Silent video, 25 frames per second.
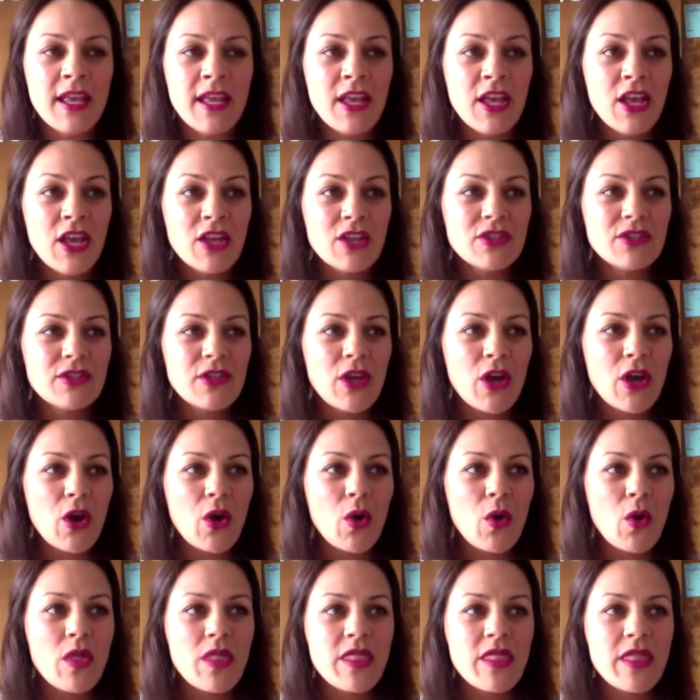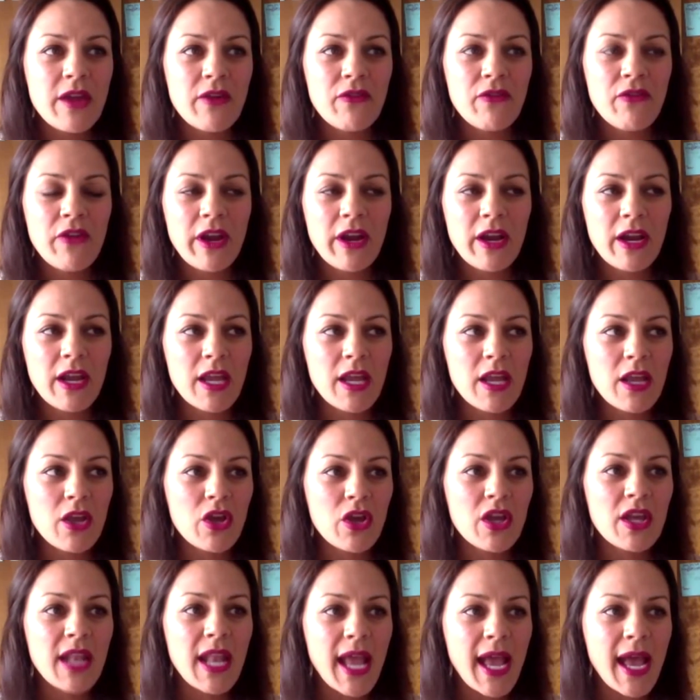So they're very
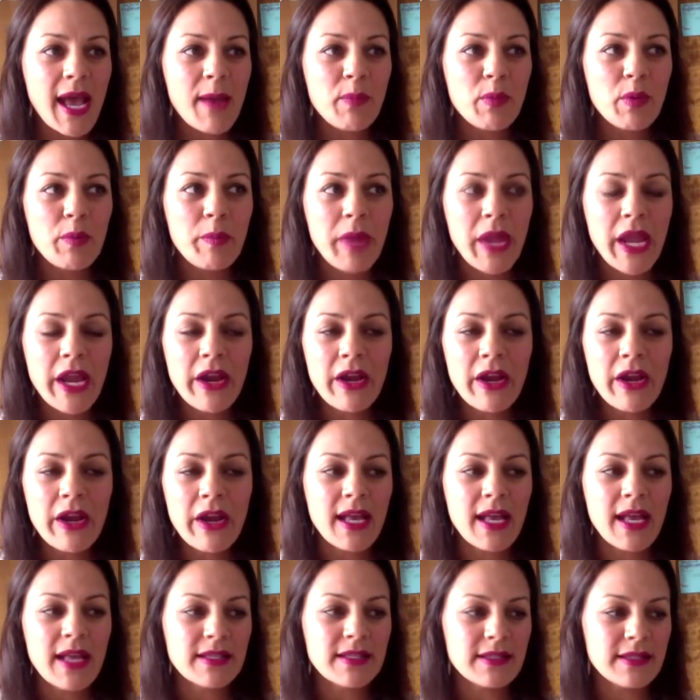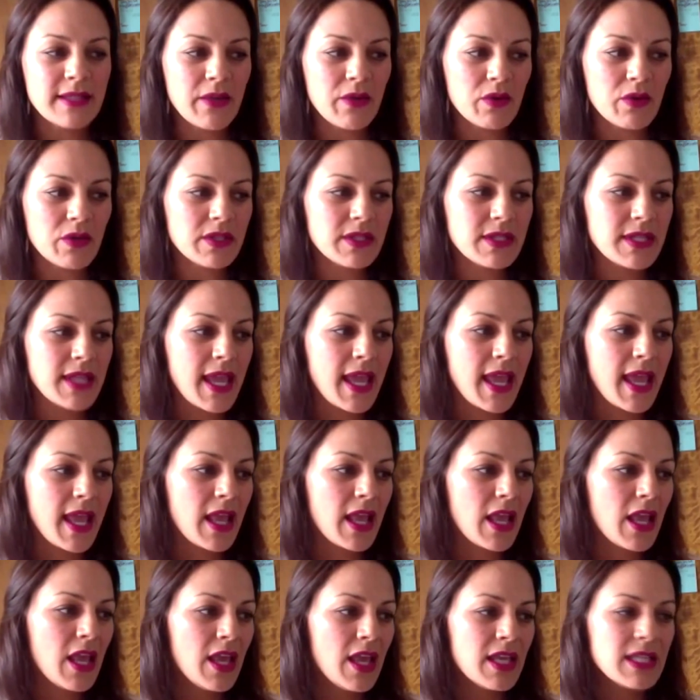good at preparing us. They were saying,
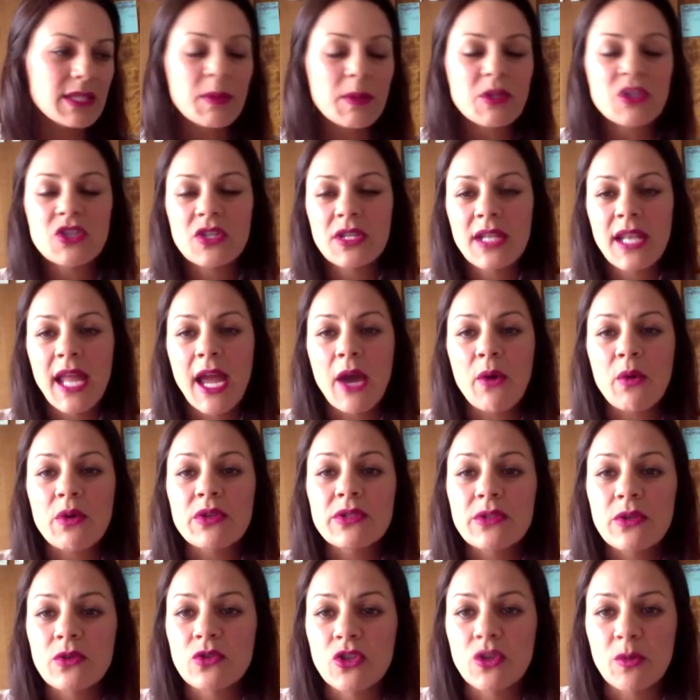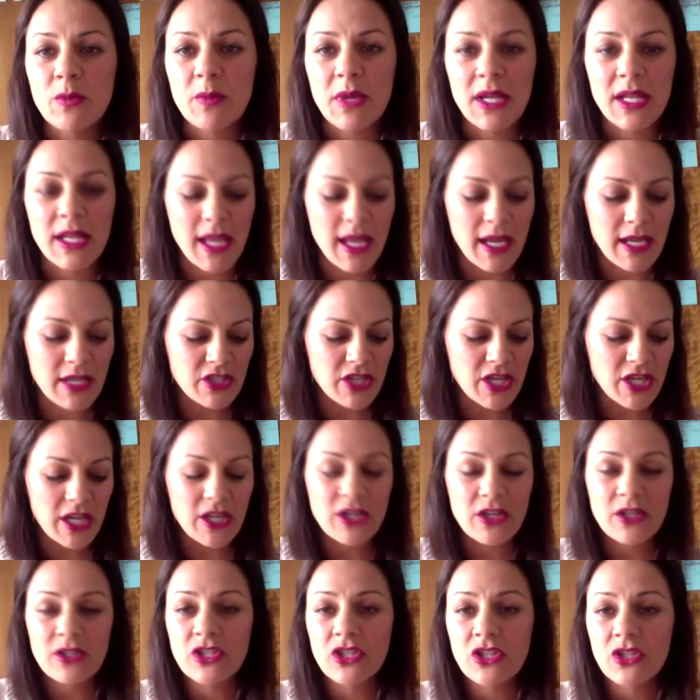especially now with social media, check
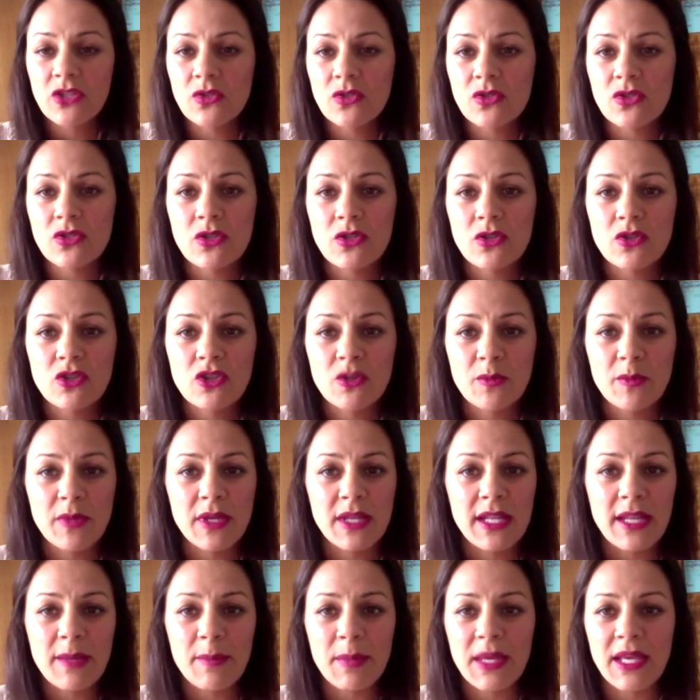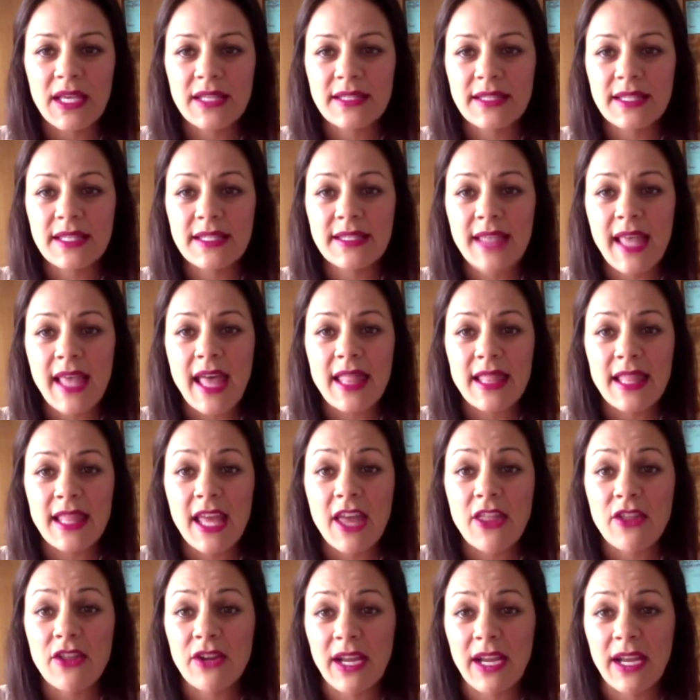your children's social media because this, that, and the
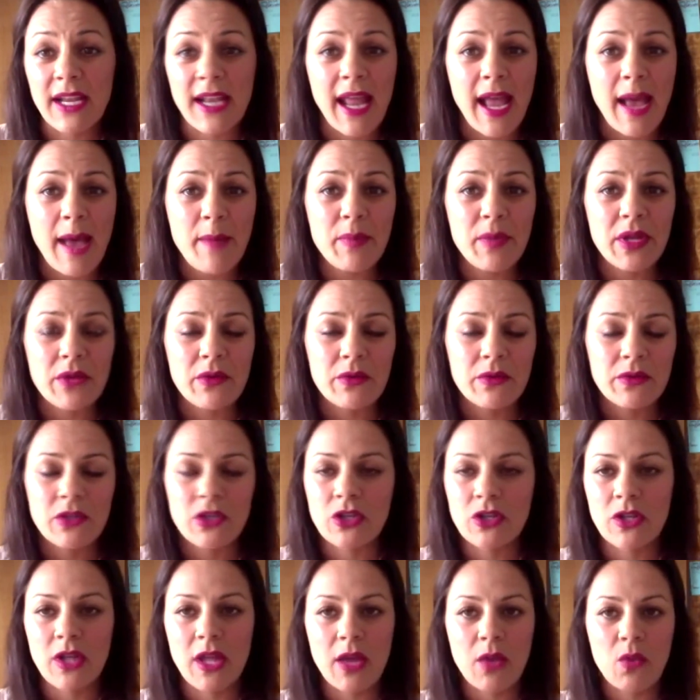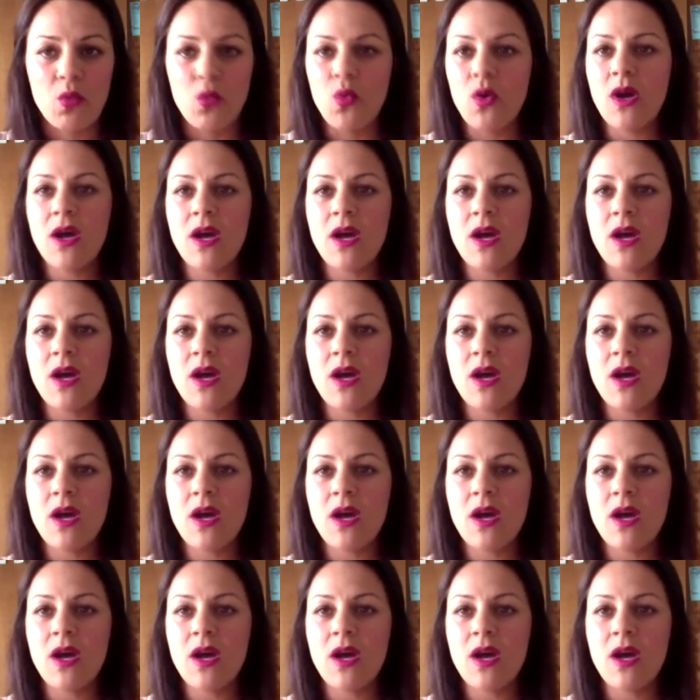other can happen. And you're like, what?